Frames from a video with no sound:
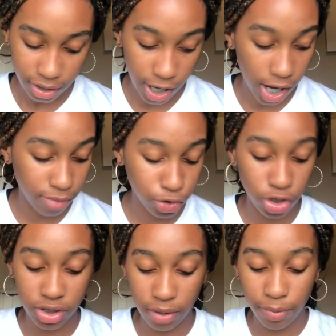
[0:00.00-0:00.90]
Now, I'm
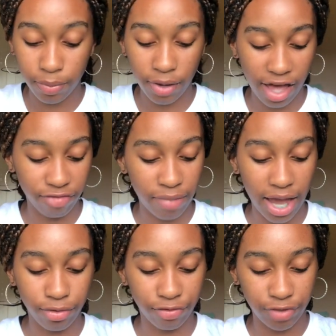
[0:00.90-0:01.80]
sure some people have
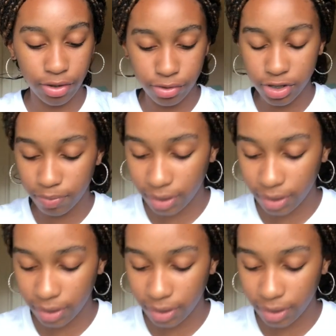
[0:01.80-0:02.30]
bad reviews,